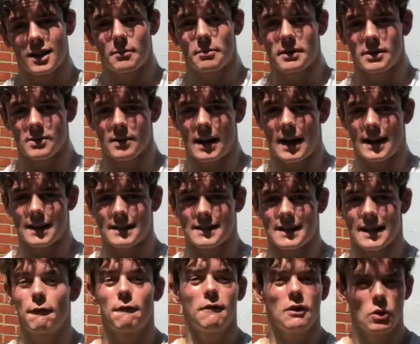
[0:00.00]
up into a
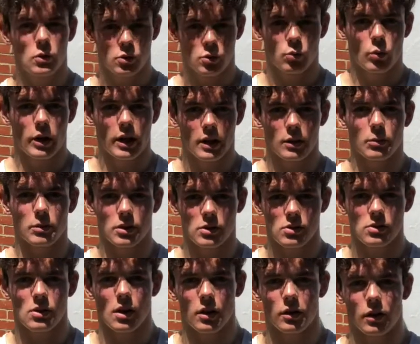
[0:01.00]
handstand feels weird when you
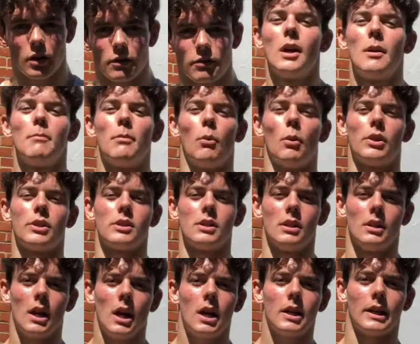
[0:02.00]
start off, but once you
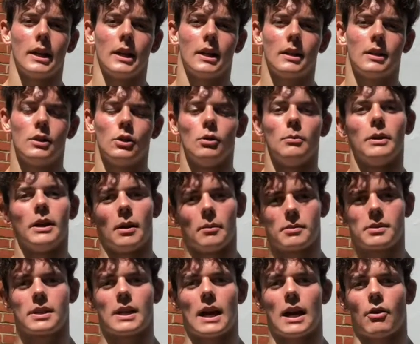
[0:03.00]
learn it, you'll be able
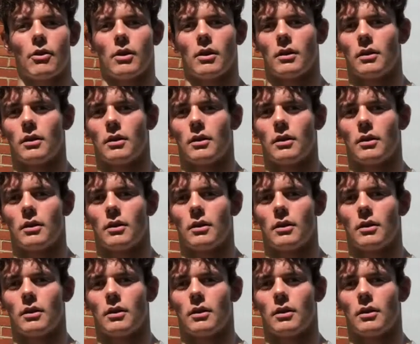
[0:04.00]
to carry on.